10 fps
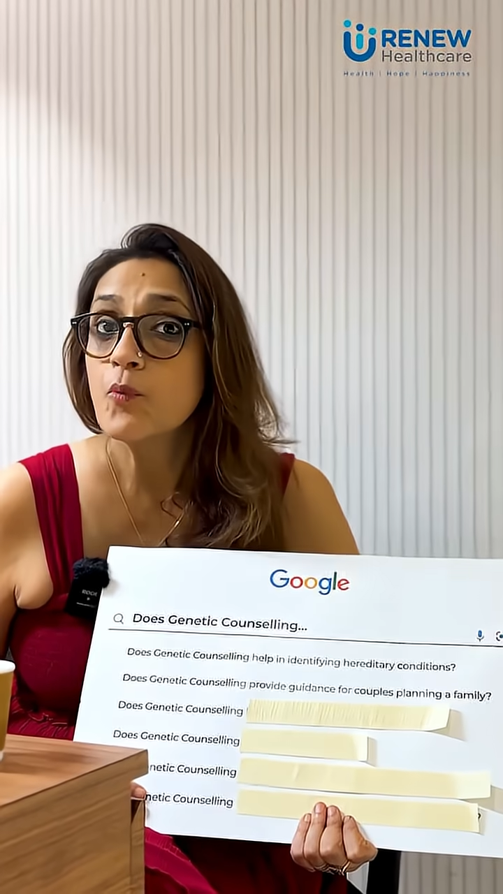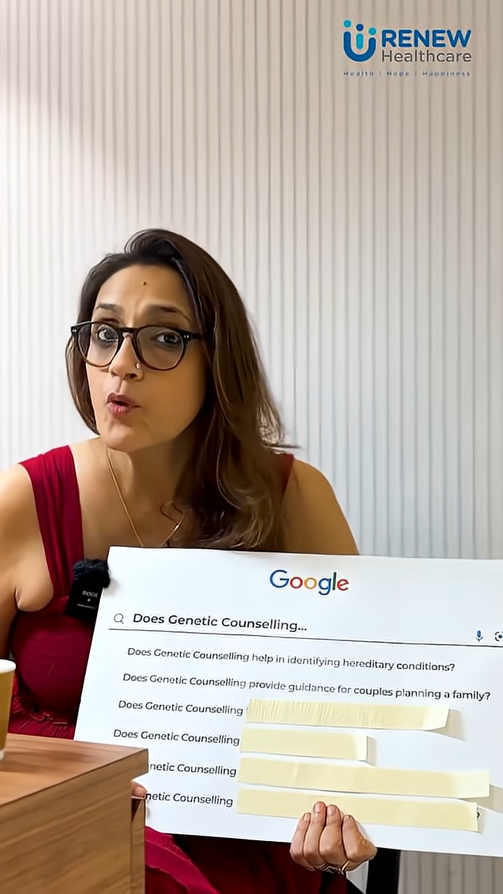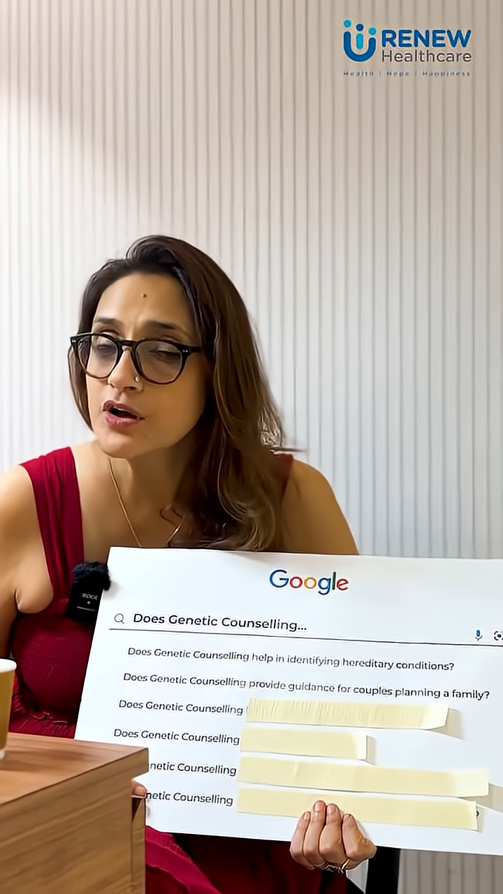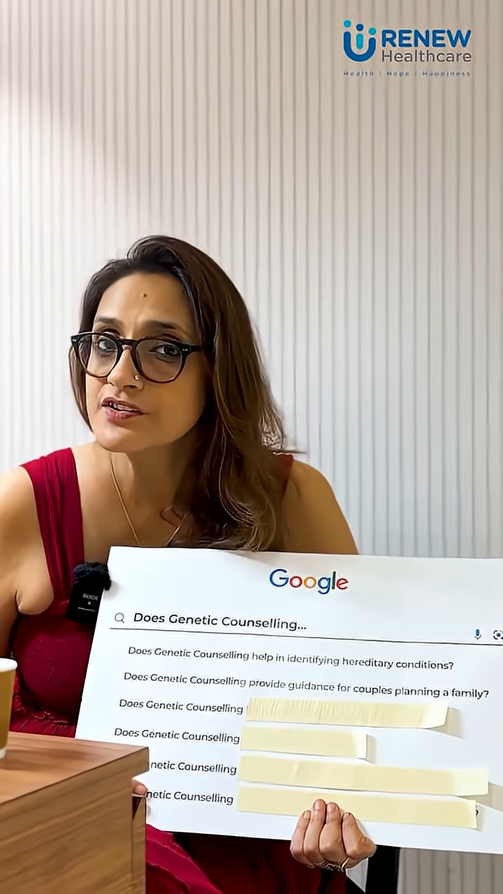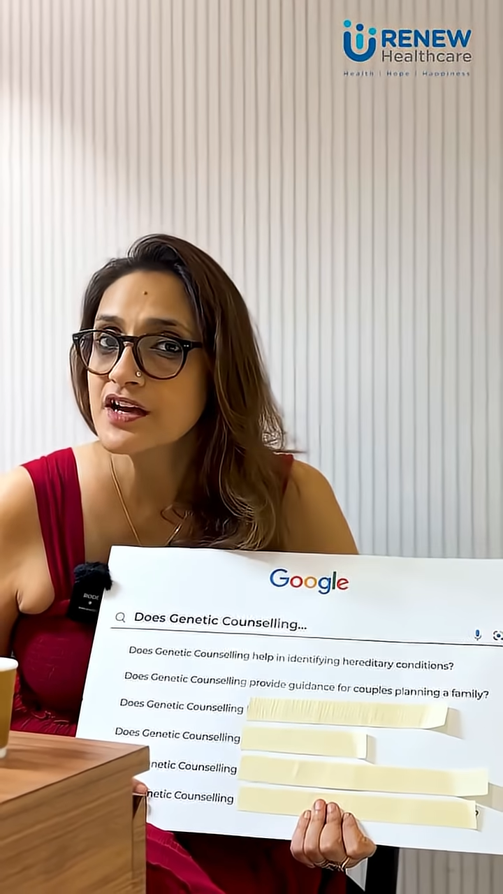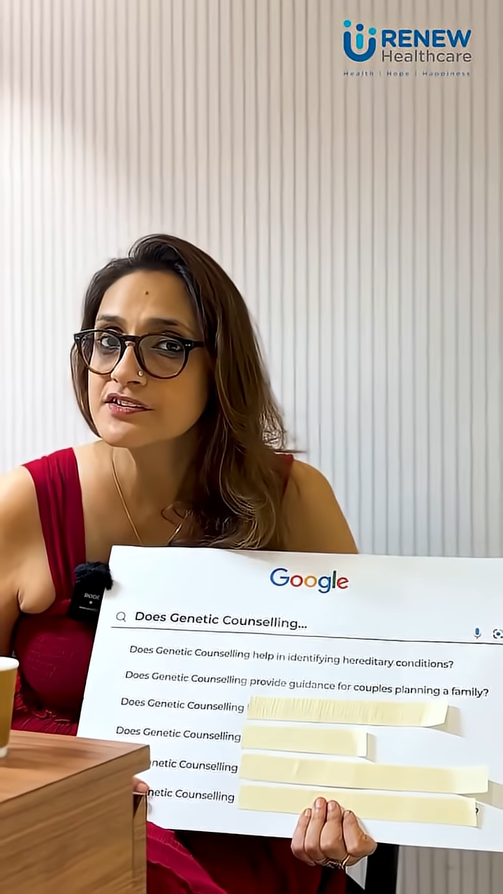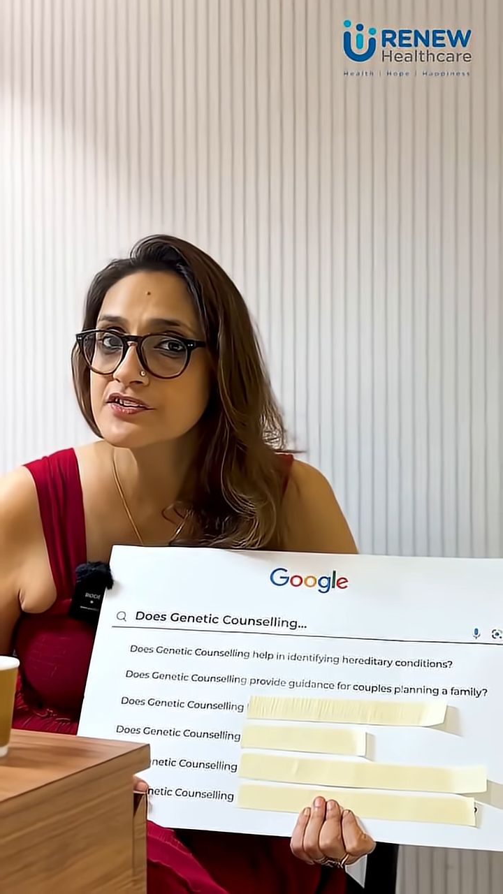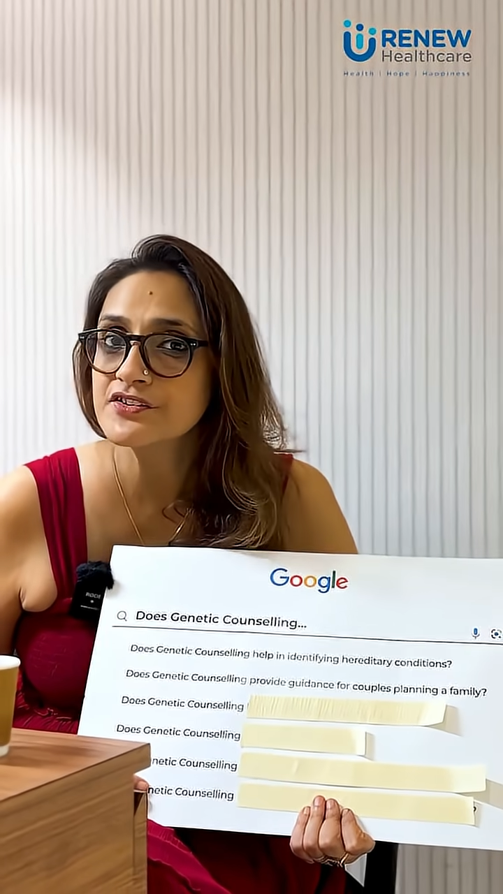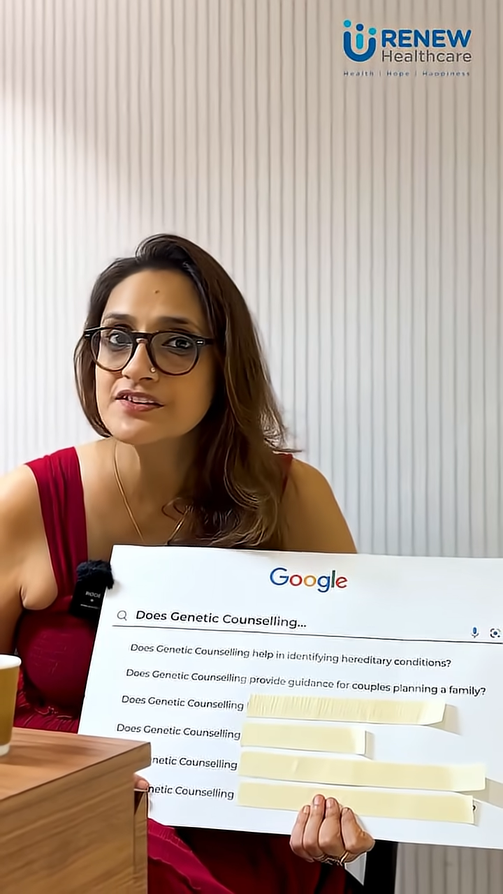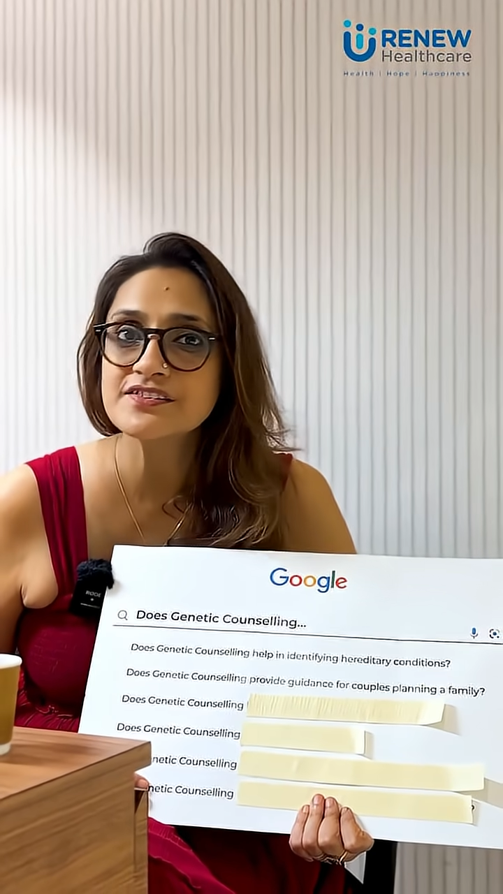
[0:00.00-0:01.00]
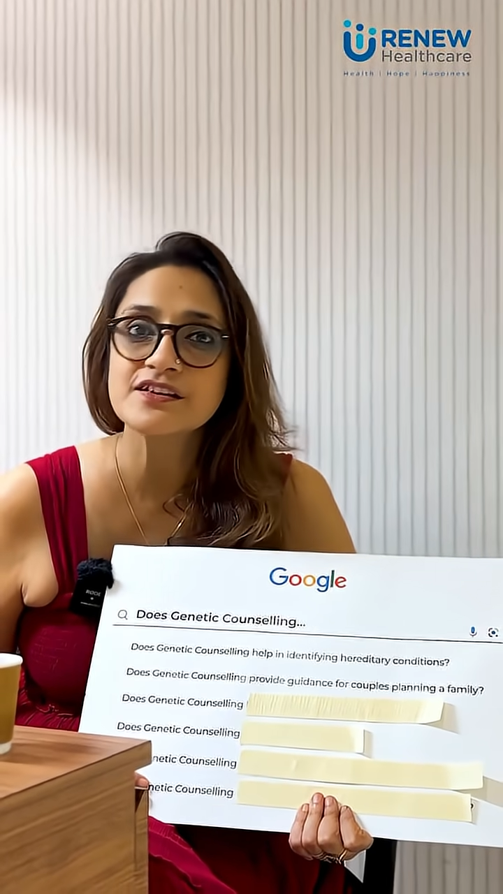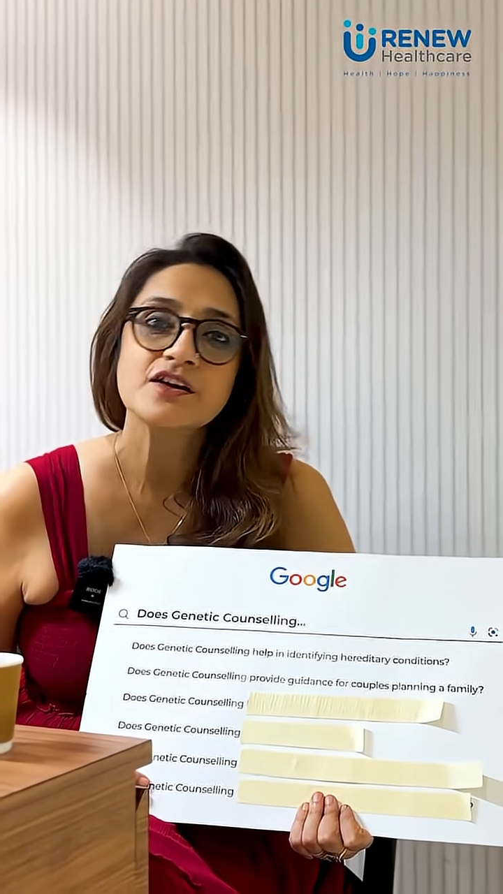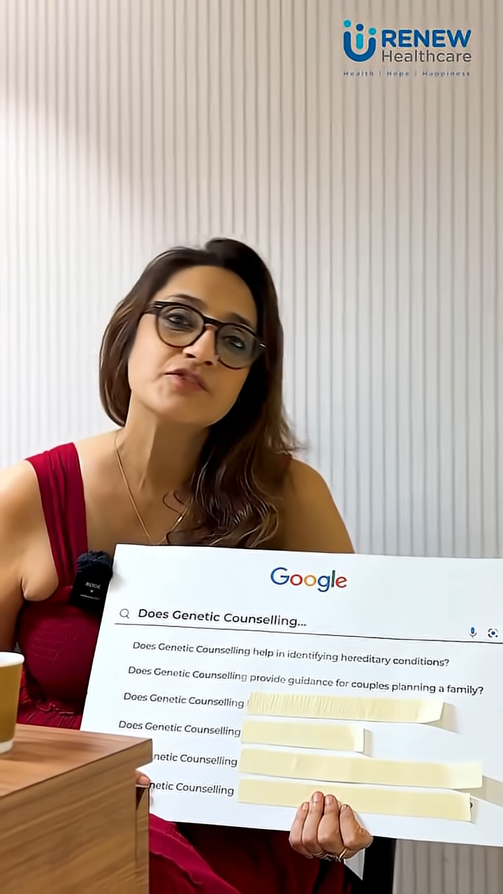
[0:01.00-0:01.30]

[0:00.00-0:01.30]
what are the risks